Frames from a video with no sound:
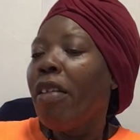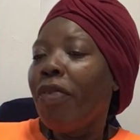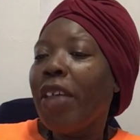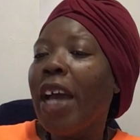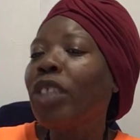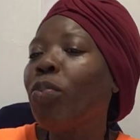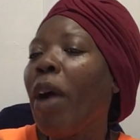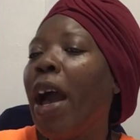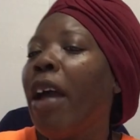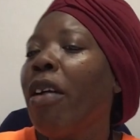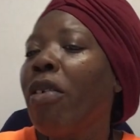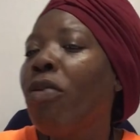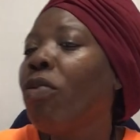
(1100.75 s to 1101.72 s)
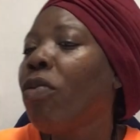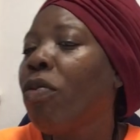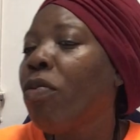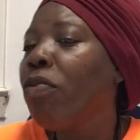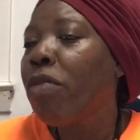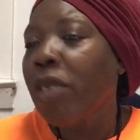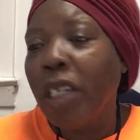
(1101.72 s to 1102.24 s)
That's why
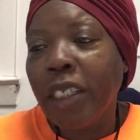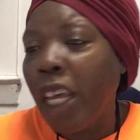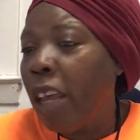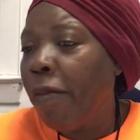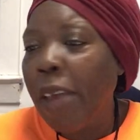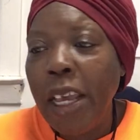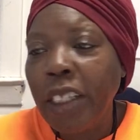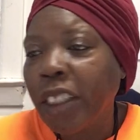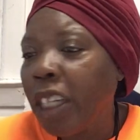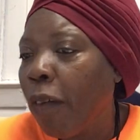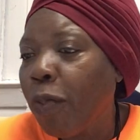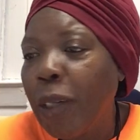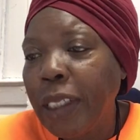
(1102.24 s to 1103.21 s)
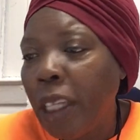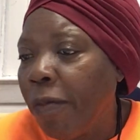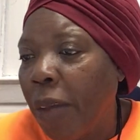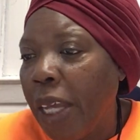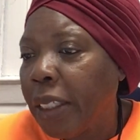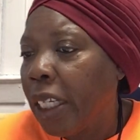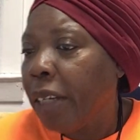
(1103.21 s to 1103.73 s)
TV and stuff was
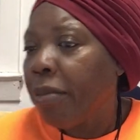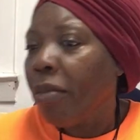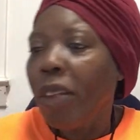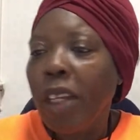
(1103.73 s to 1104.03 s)
invented.